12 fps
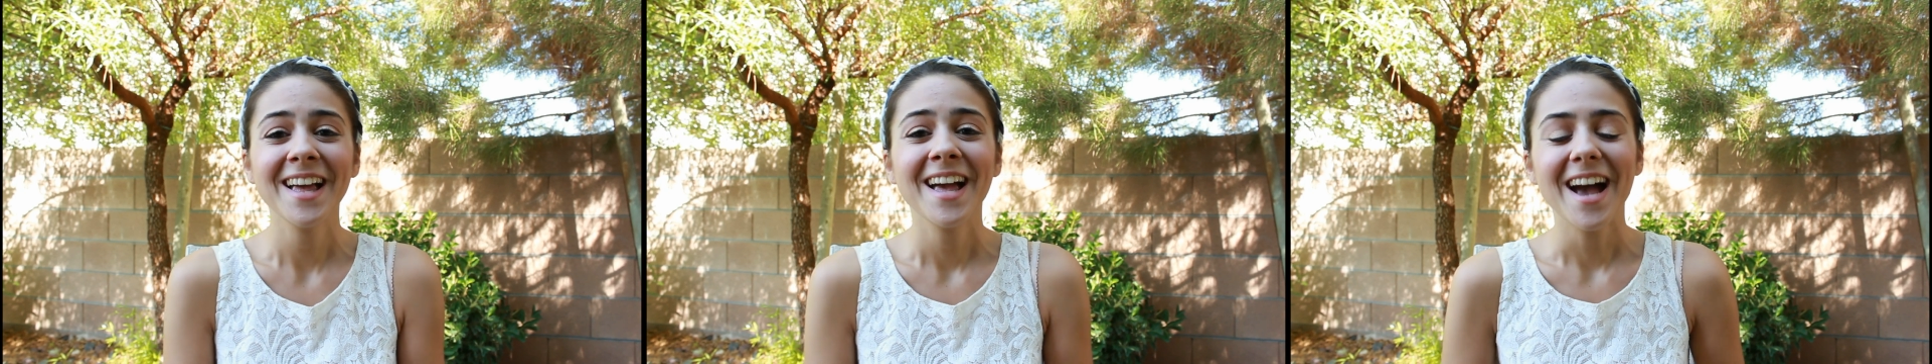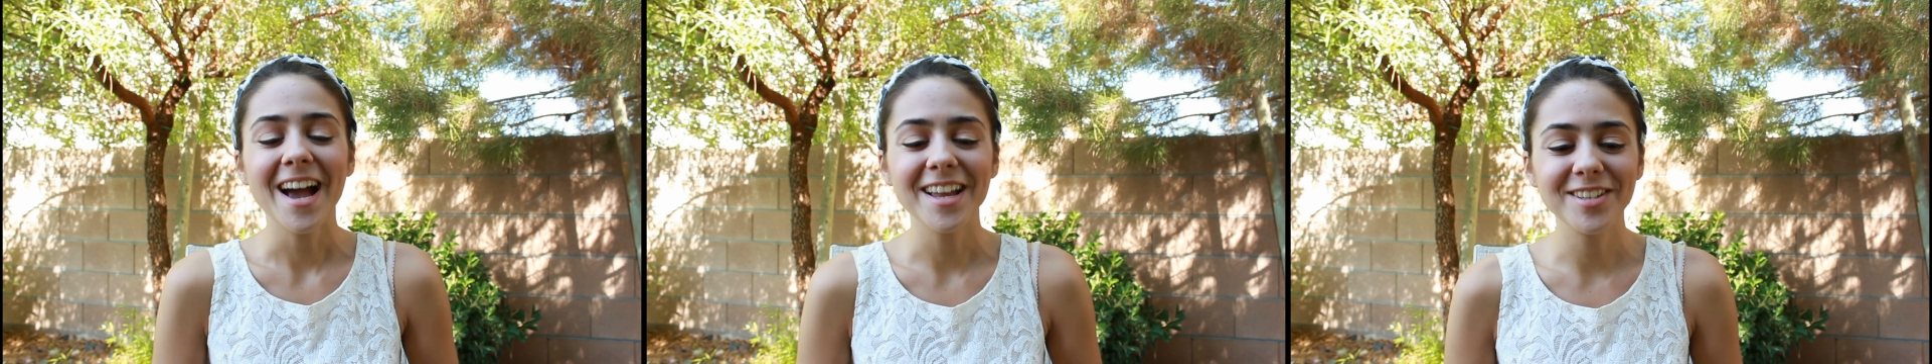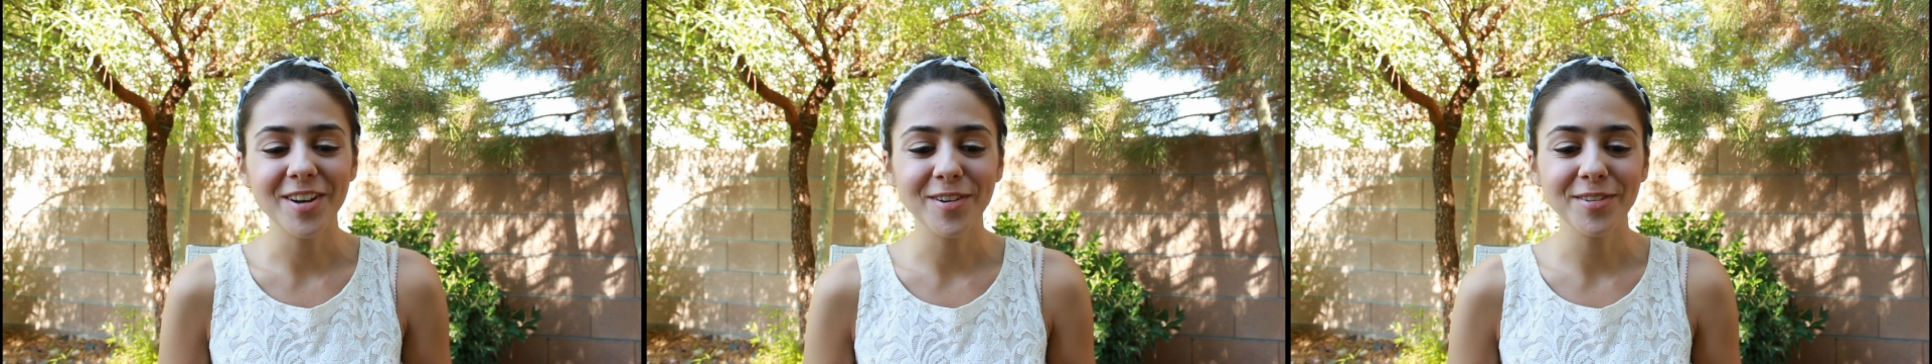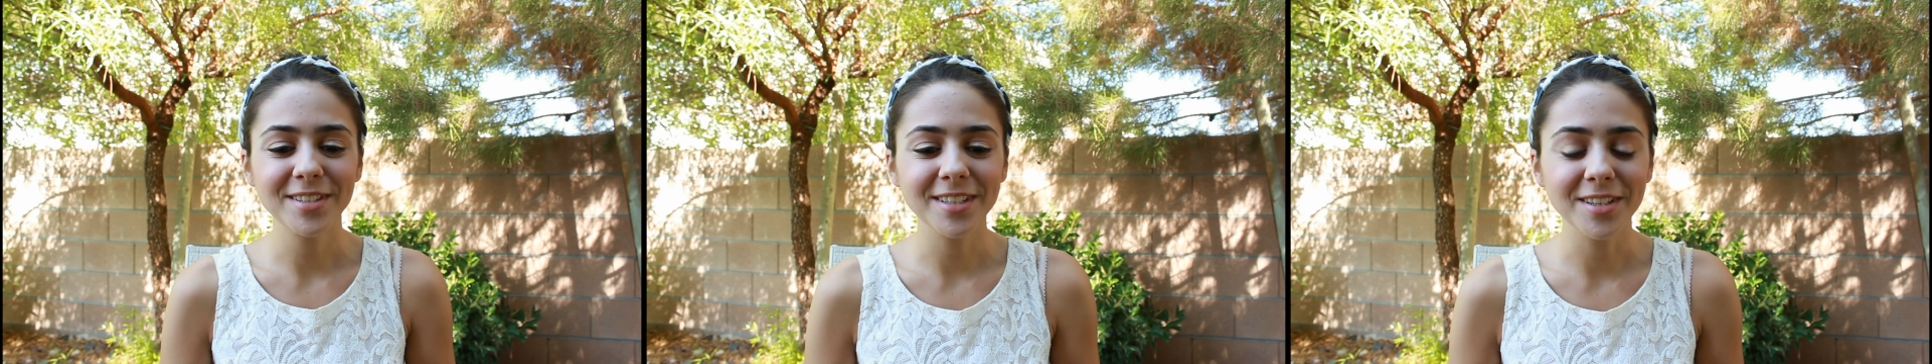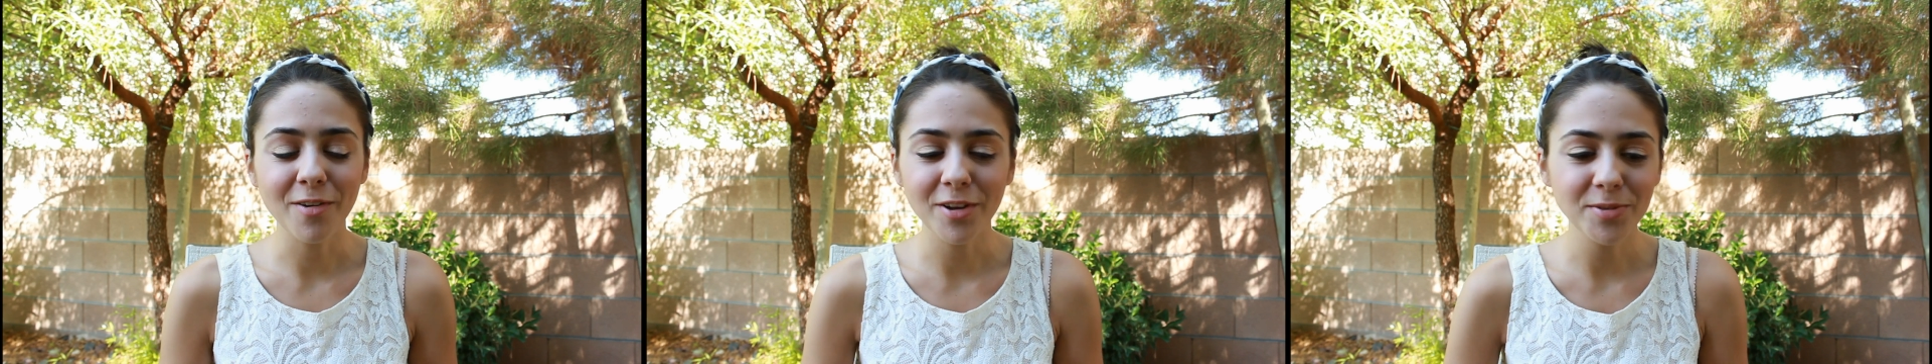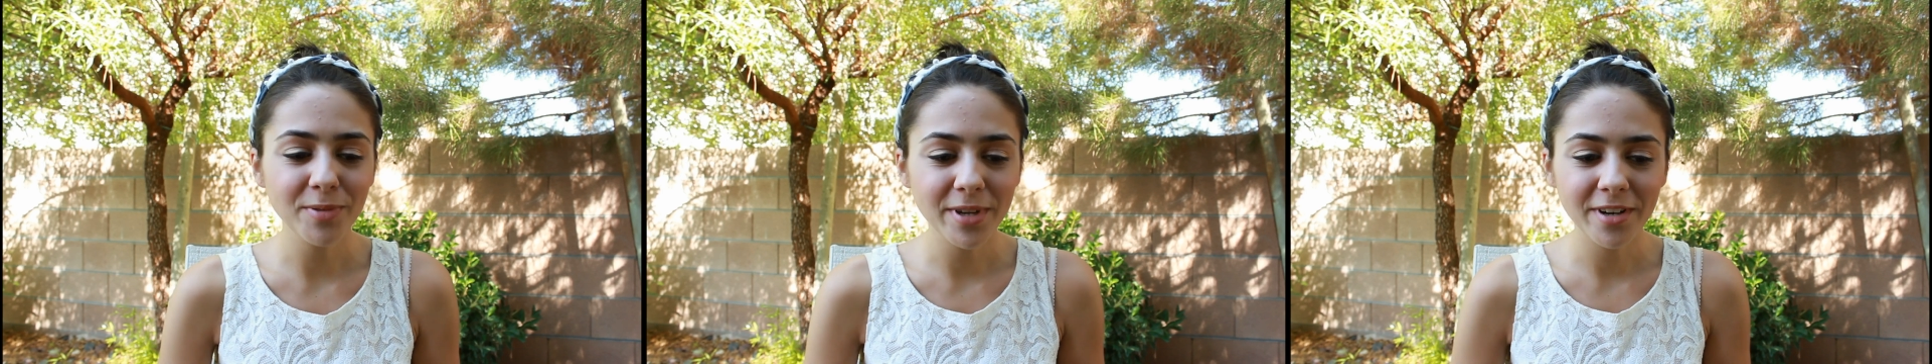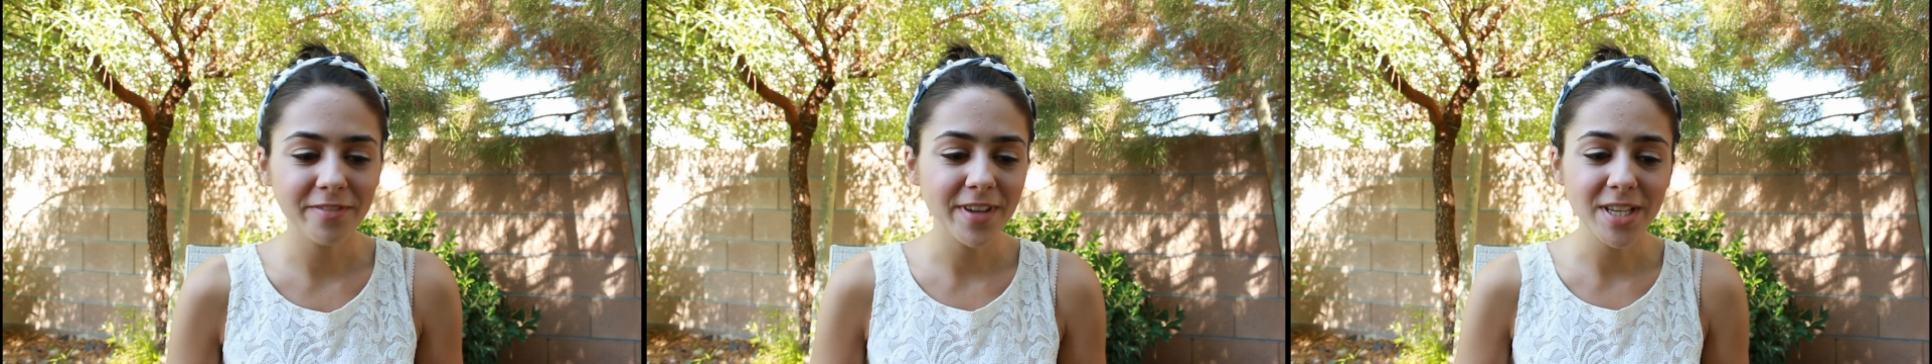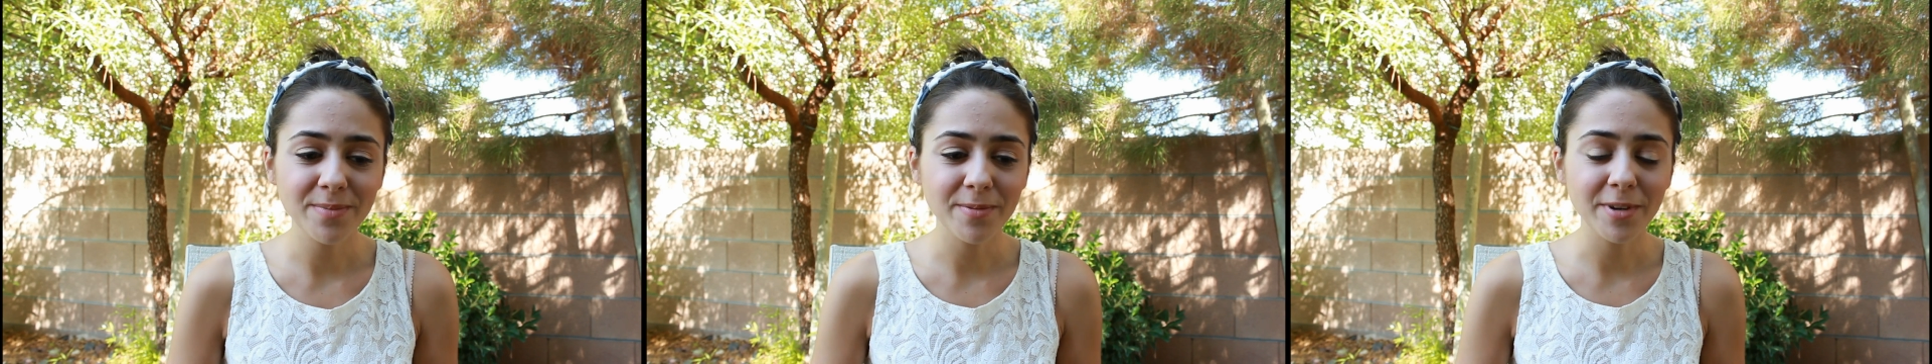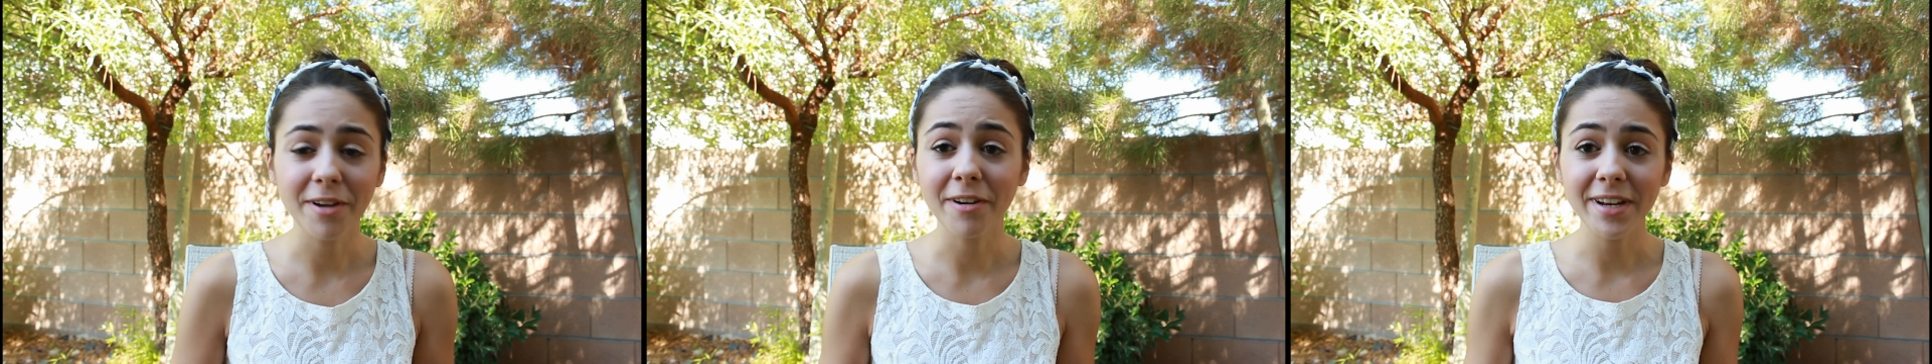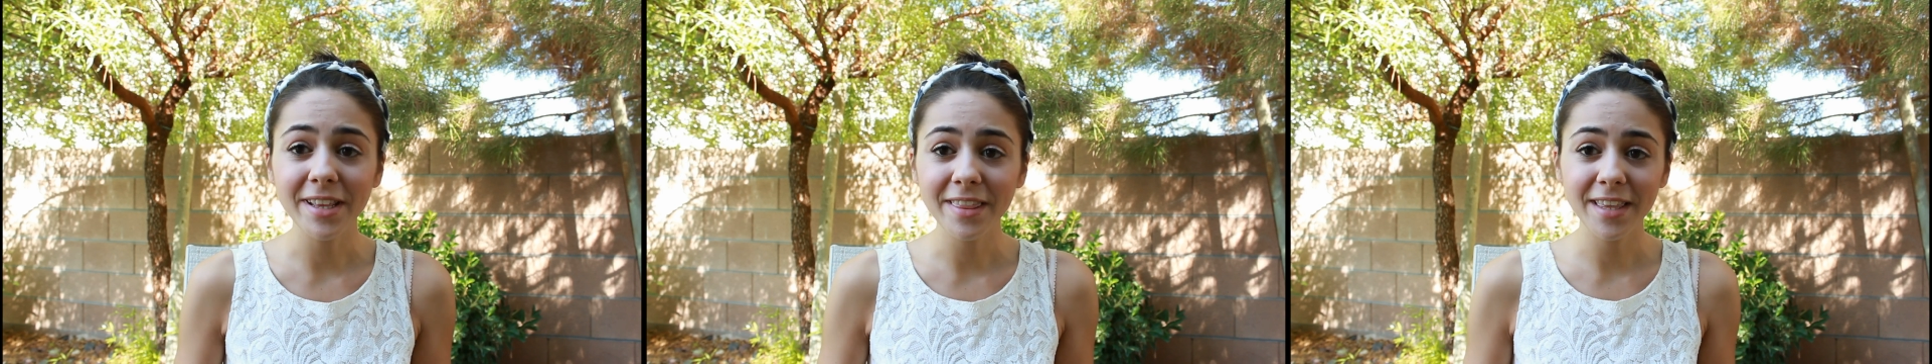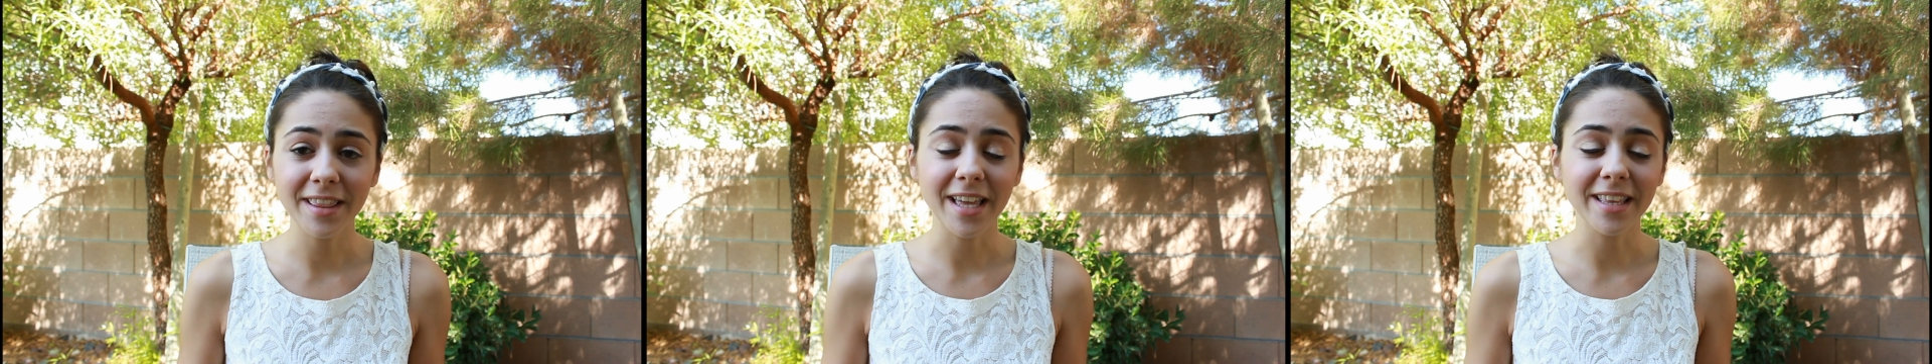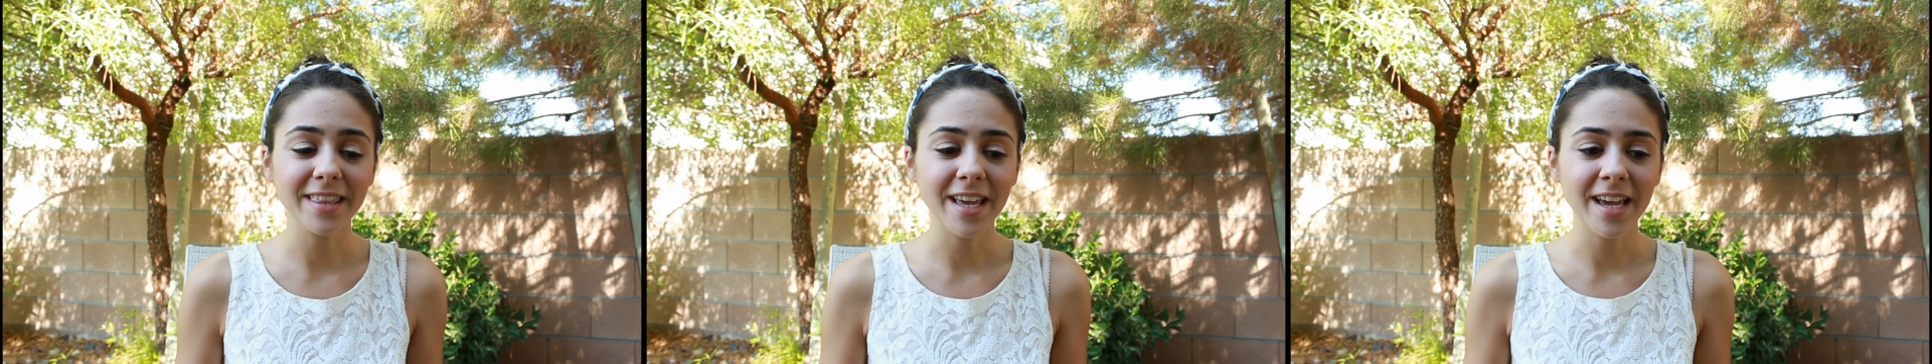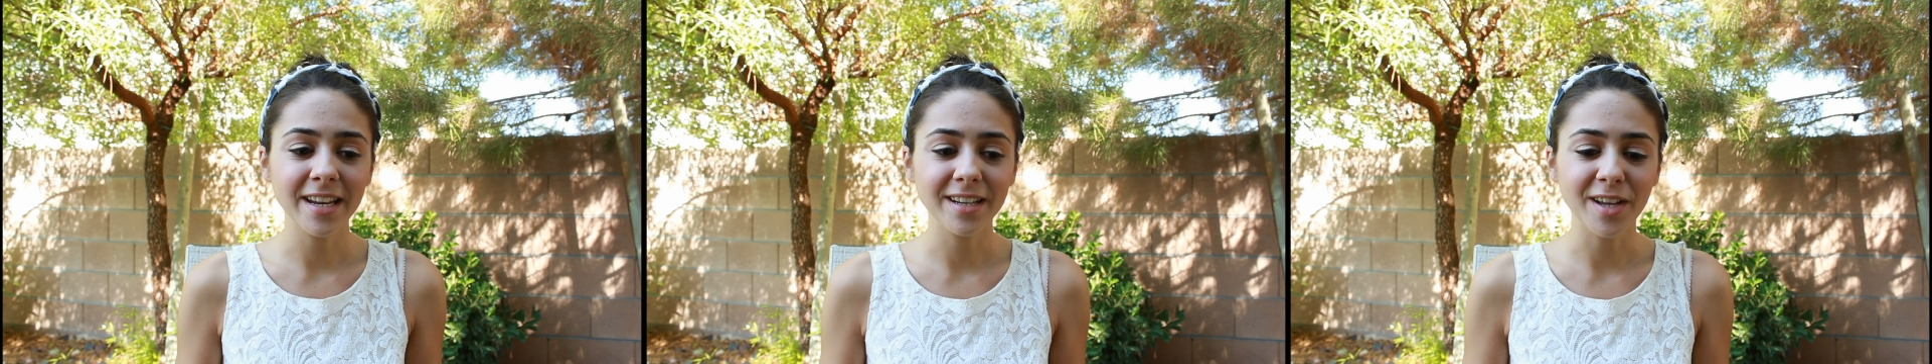I don't go on Twitter, Facebook, or anything like that.